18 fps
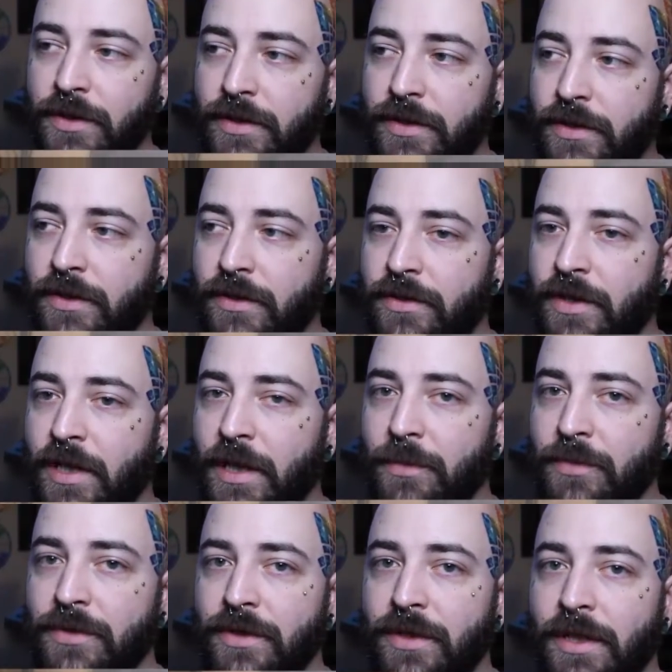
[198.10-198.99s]
just the
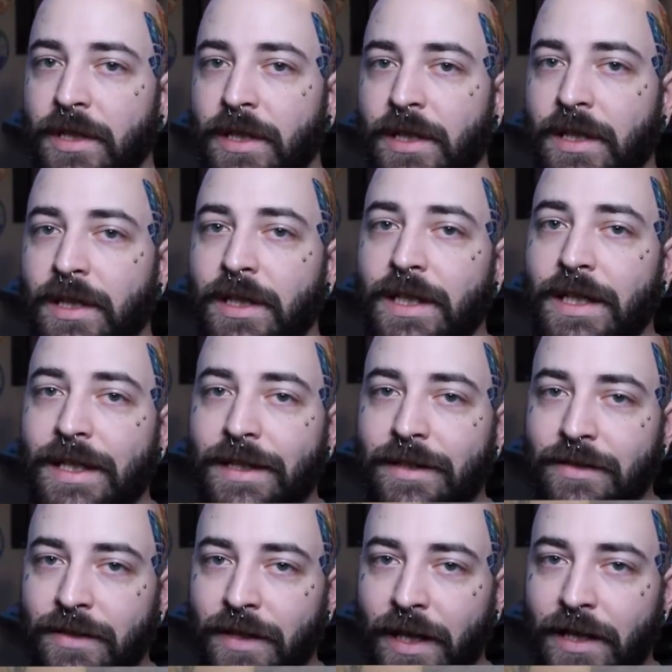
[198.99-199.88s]
shapes
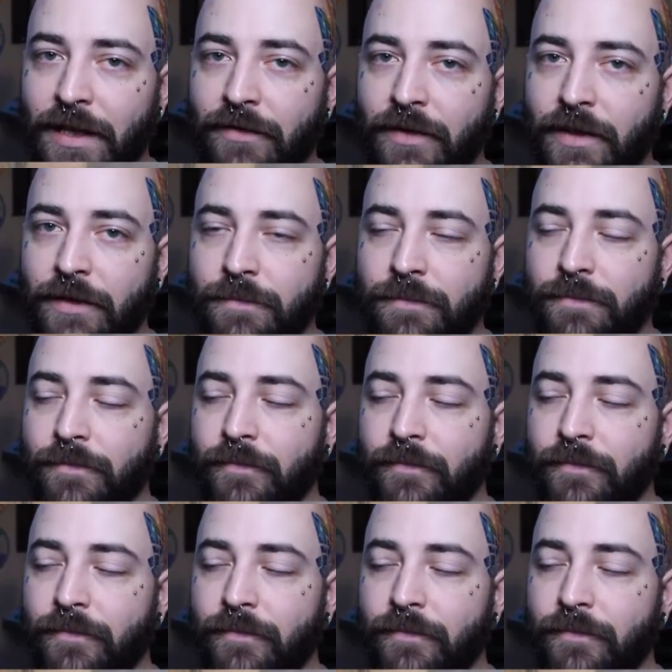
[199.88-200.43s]
inside of it.